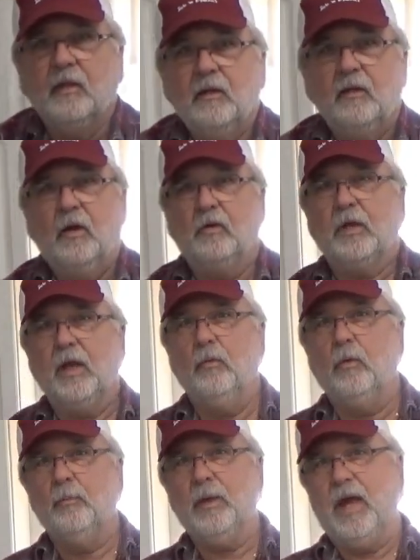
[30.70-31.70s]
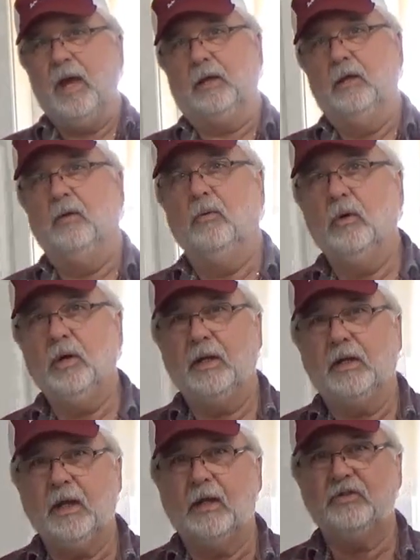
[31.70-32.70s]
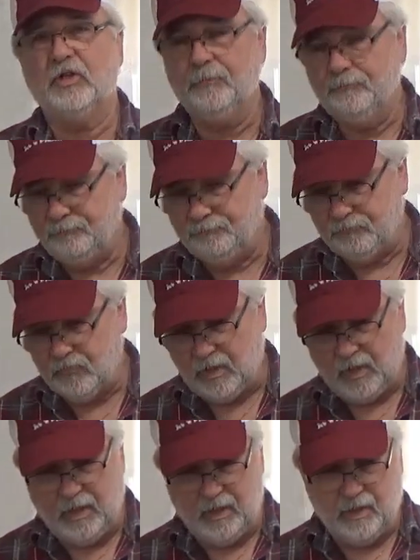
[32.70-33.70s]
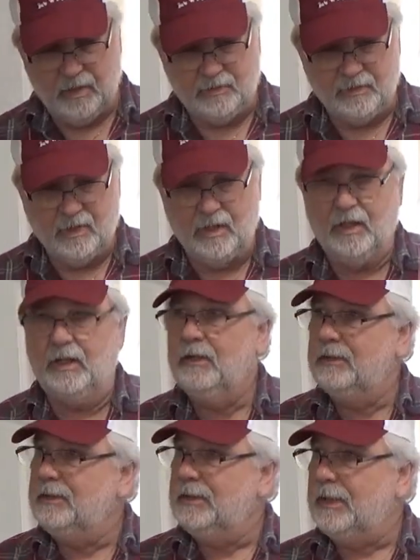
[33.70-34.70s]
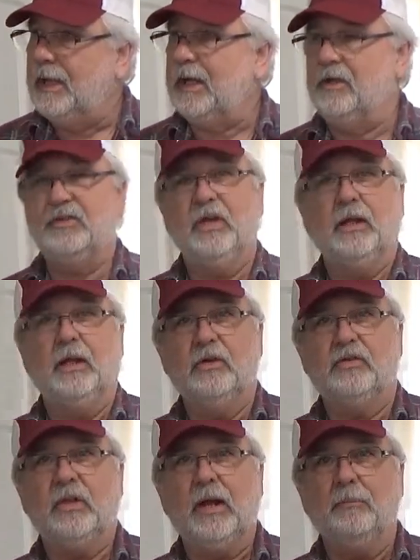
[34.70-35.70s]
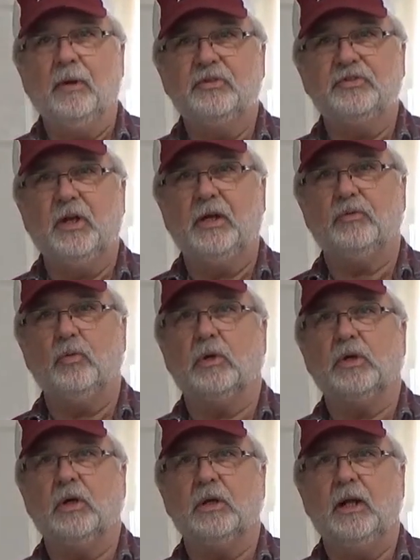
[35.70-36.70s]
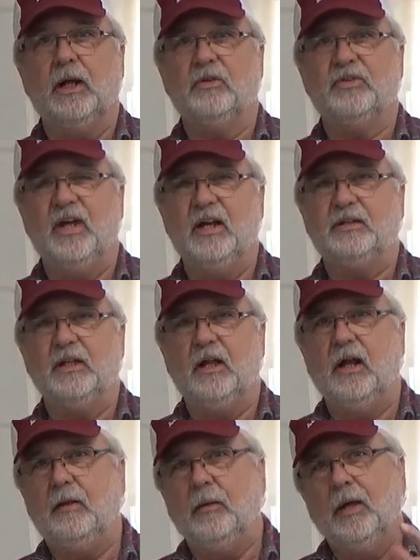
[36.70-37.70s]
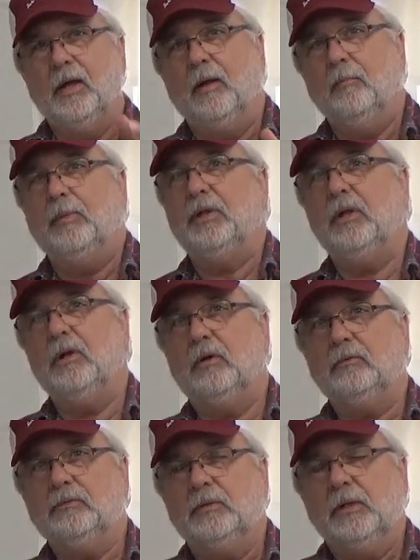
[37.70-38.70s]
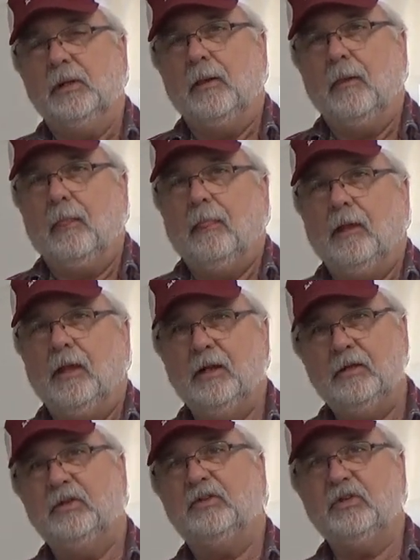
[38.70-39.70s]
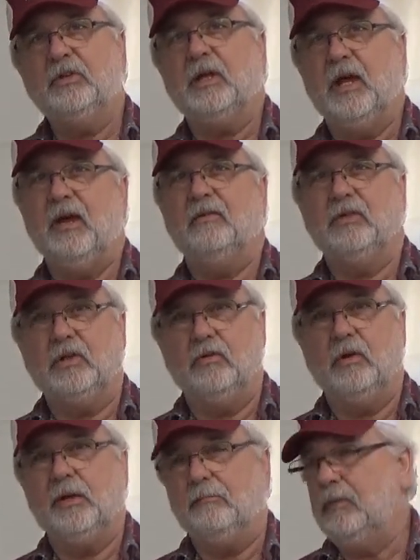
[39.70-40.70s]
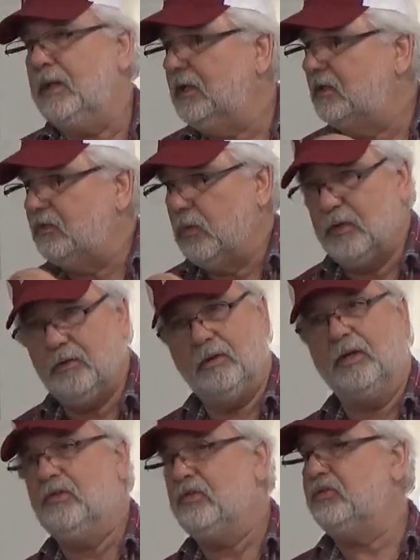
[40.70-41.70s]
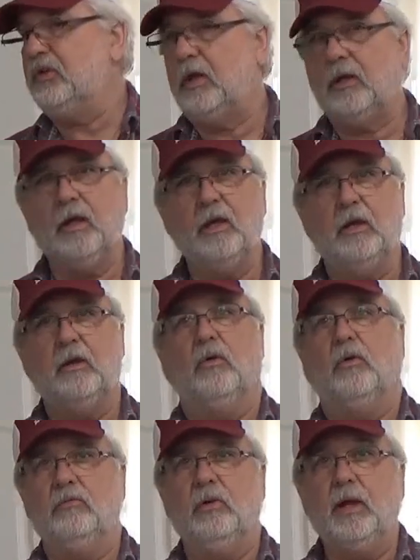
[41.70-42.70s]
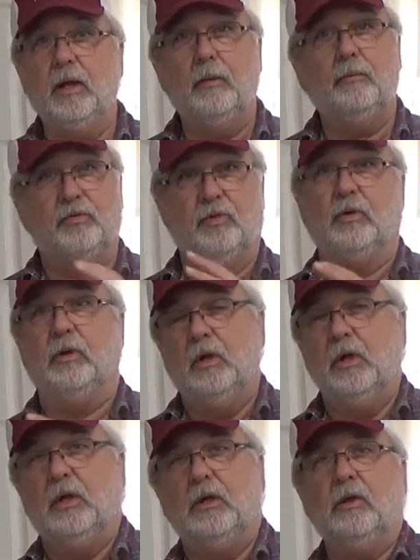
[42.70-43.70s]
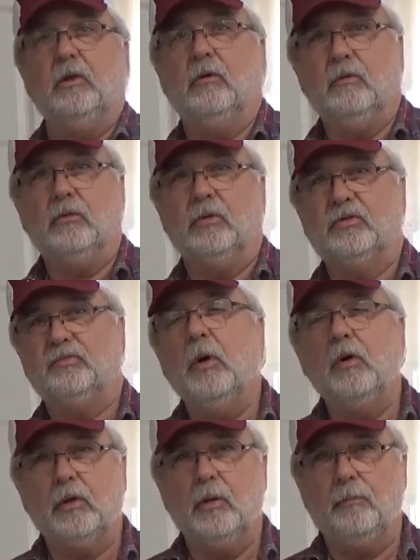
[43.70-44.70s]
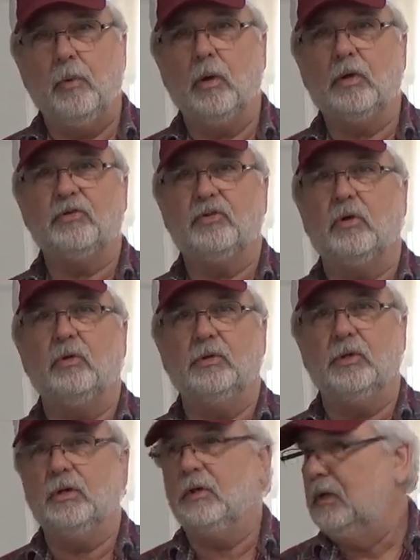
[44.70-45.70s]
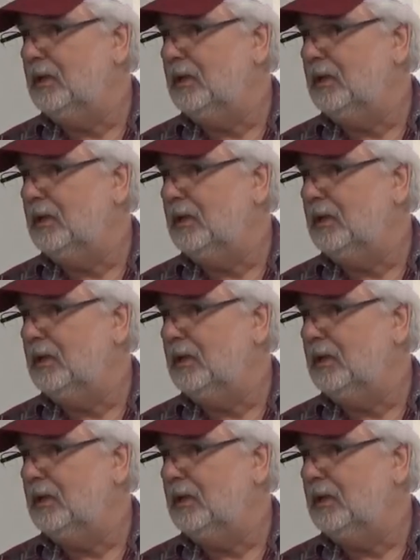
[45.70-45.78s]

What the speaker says: Okay, we're back. We're in the kitchen, and like I said, there's not much chance we're cooking outside tonight. But you know, in addition to having great meats, whether it's chicken or ribs or you're smoking a pork shoulder,